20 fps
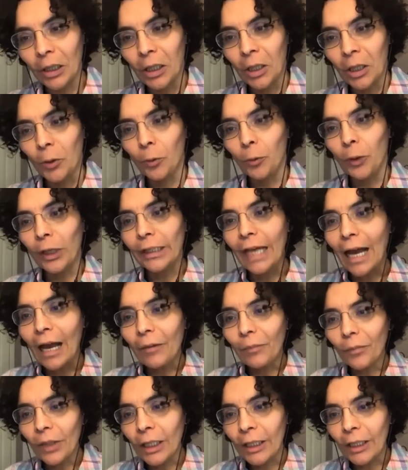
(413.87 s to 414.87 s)
We're
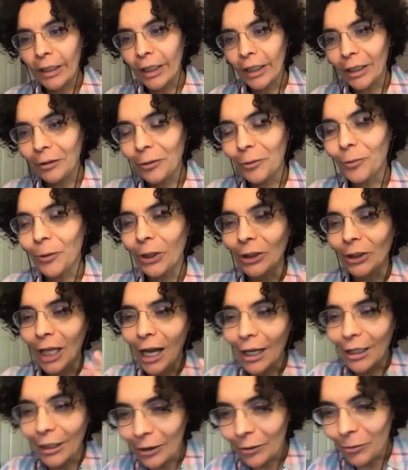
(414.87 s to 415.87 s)
not meeting, we're
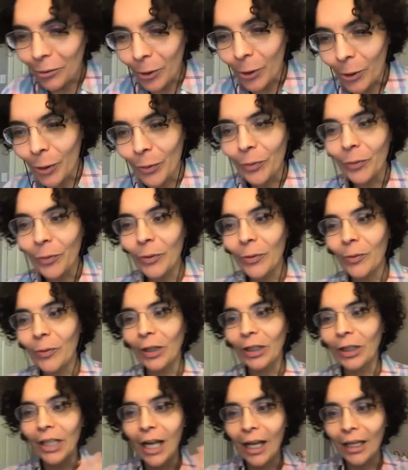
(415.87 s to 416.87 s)
not in a room,
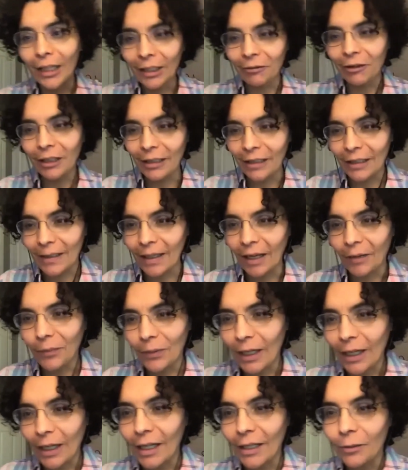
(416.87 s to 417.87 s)
we're not even in the same
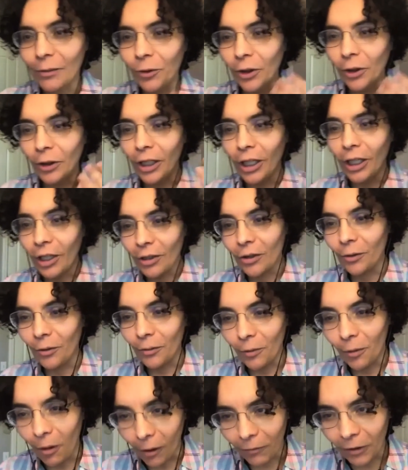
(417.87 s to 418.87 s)
place. We're each
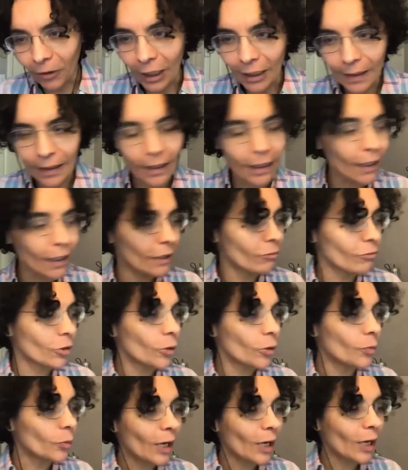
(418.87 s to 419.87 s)
of us in a
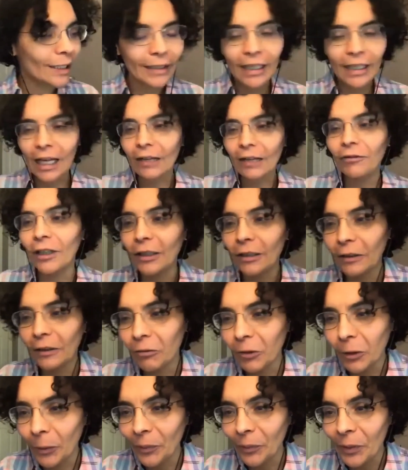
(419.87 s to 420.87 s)
room. What's the elephant in the room?